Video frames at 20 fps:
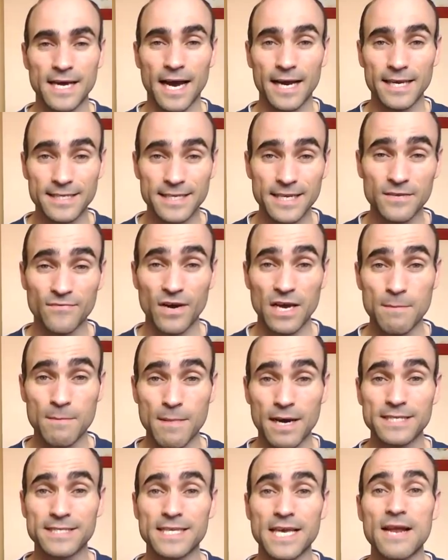identify
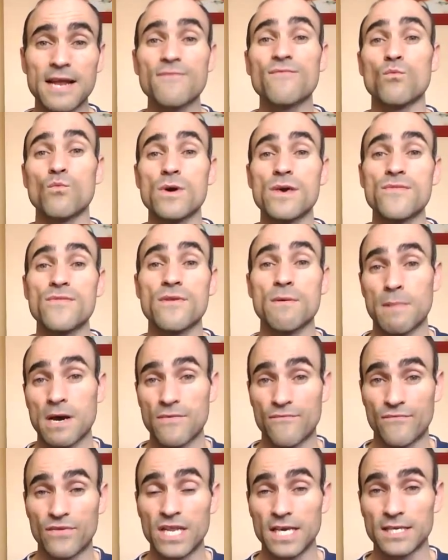myself with my
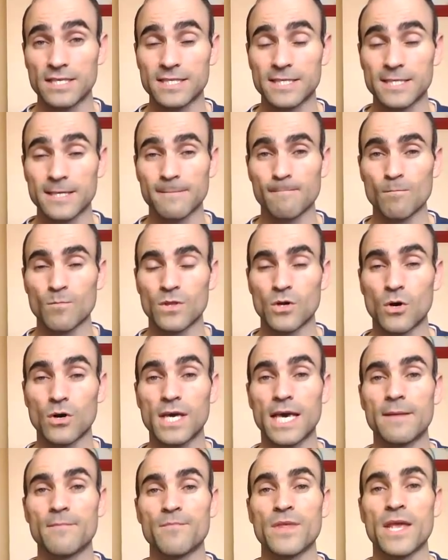feelings.
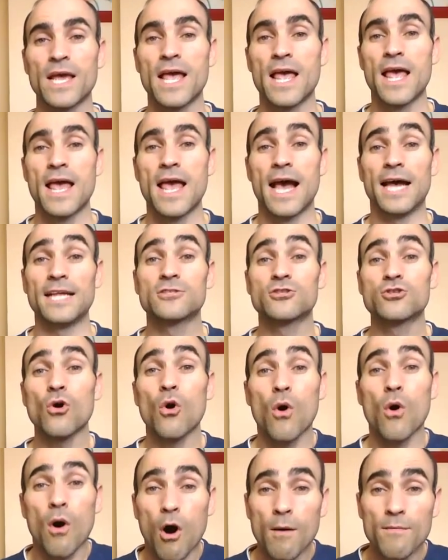Okay, and
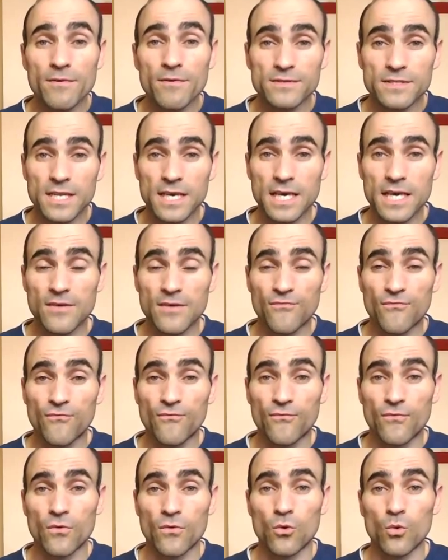so obviously
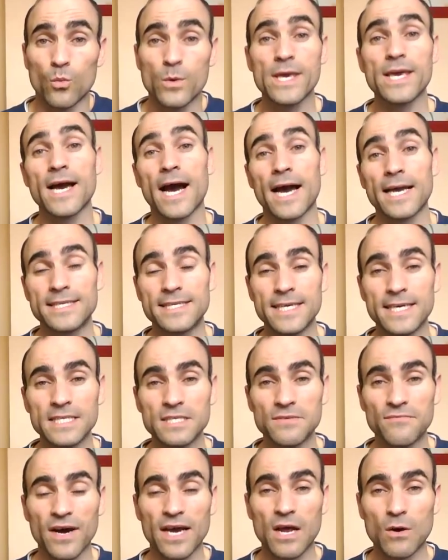if we
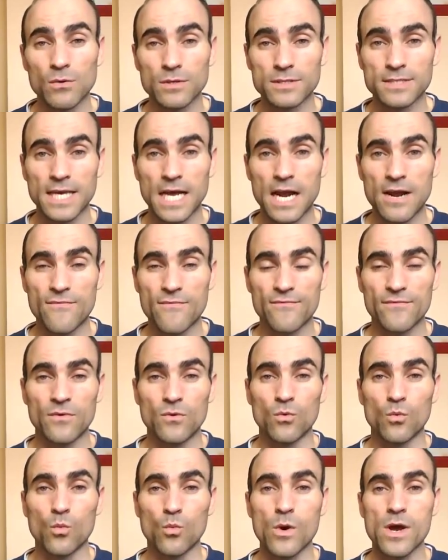identify ourselves
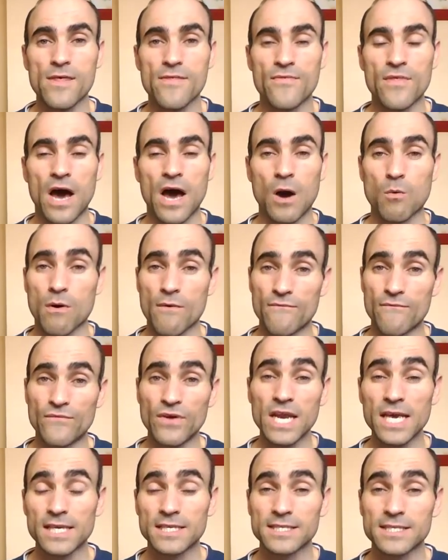with our
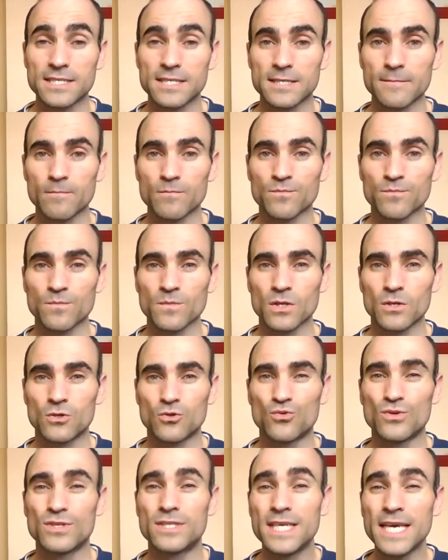feelings,
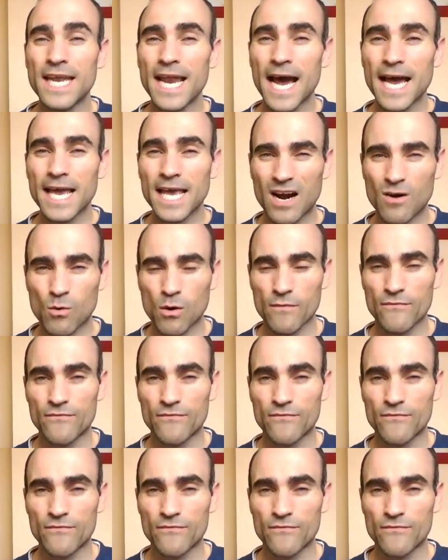to deny our